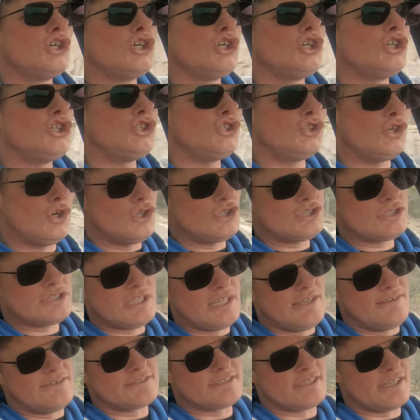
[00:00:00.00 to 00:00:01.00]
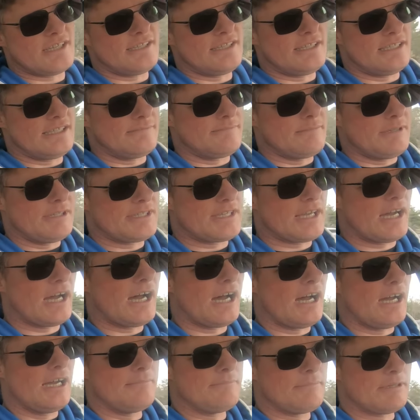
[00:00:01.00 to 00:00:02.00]
noise levels are a little bit
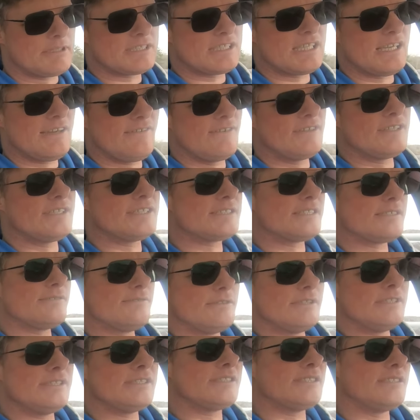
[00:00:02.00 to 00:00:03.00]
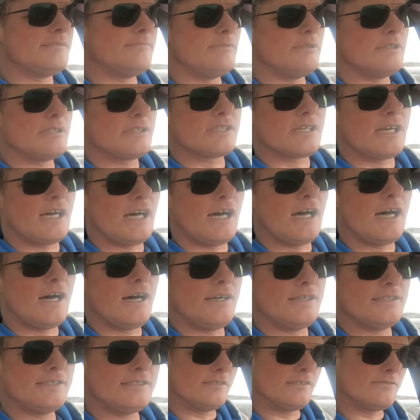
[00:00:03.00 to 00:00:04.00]
high, but given it's a reasonable
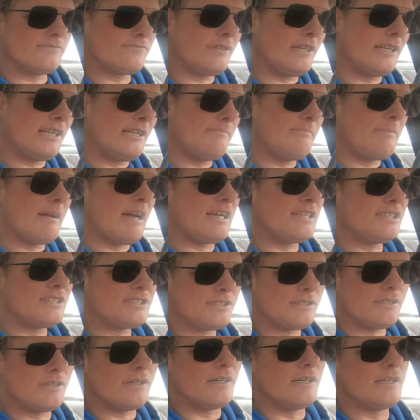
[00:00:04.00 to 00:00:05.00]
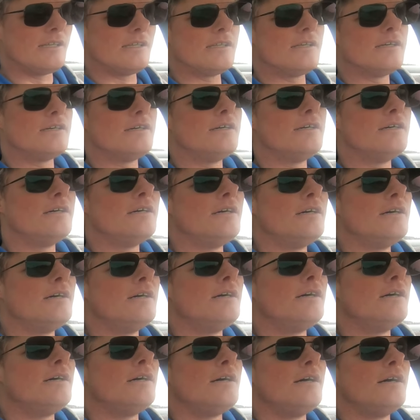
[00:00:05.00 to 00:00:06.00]
car, it's really bad at all.
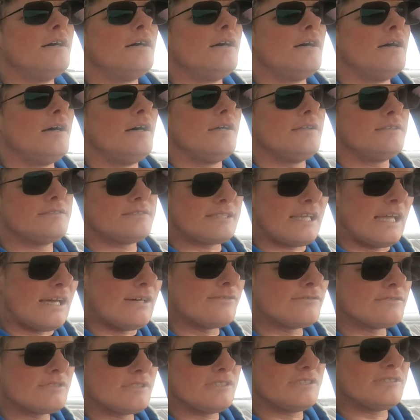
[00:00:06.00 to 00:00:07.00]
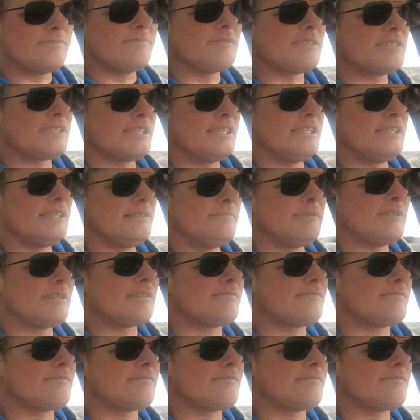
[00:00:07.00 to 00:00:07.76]
Sound system is a little bit,